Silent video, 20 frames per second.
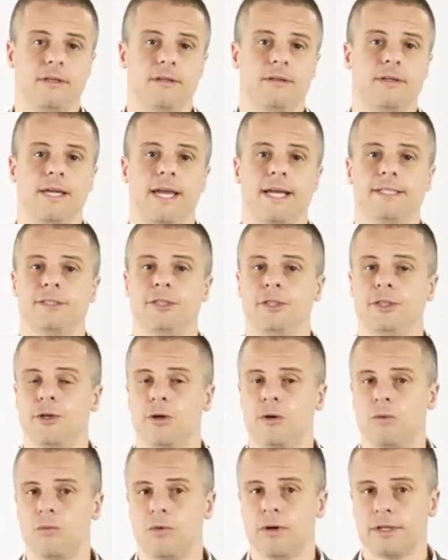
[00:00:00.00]
Okay, so you
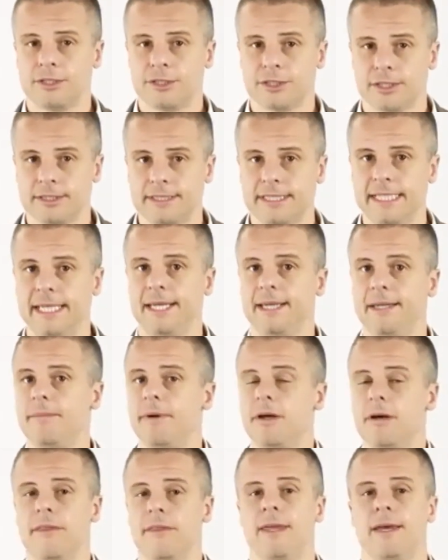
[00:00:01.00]
don't want to just
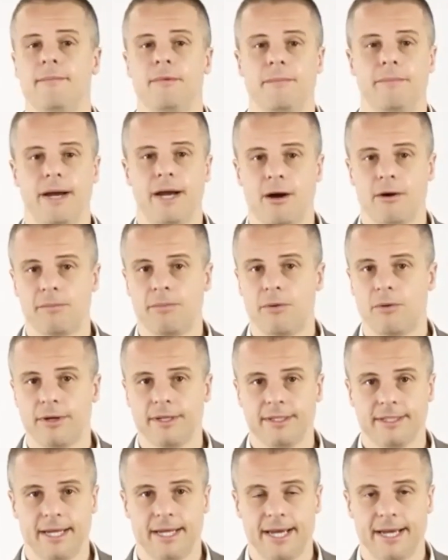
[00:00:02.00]
email them a
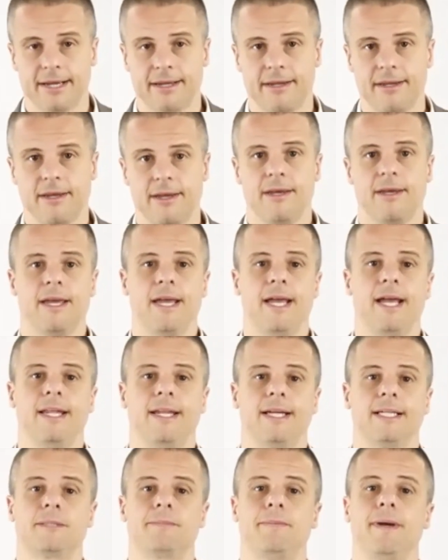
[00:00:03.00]
PowerPoint deck and
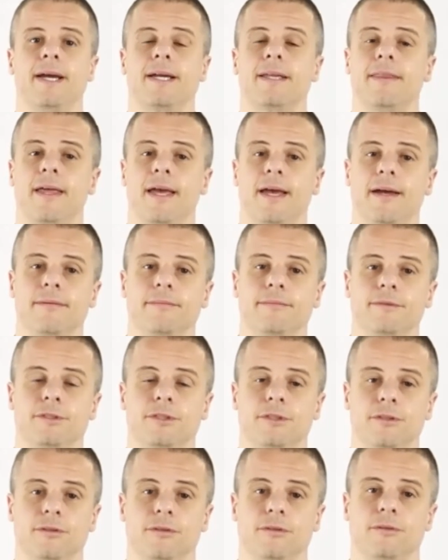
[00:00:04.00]
expect them
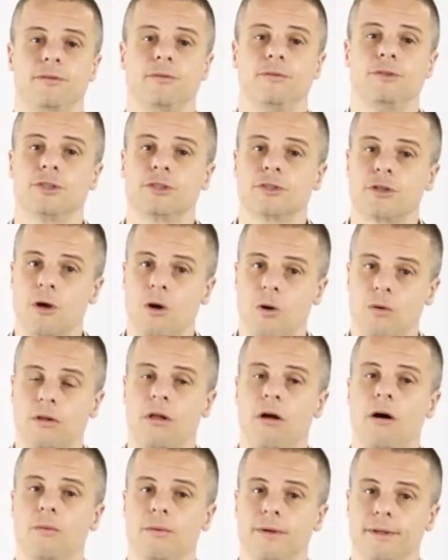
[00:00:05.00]
to just go
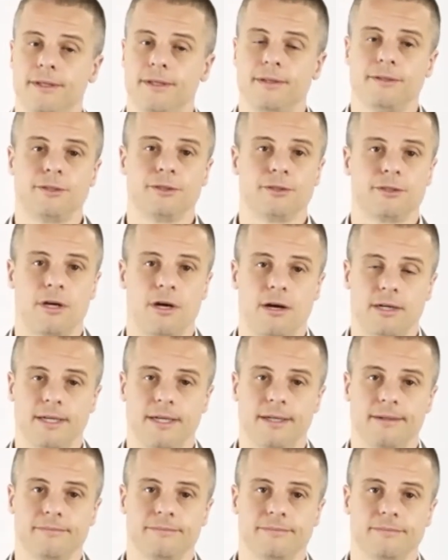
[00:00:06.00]
along with you as you're talking.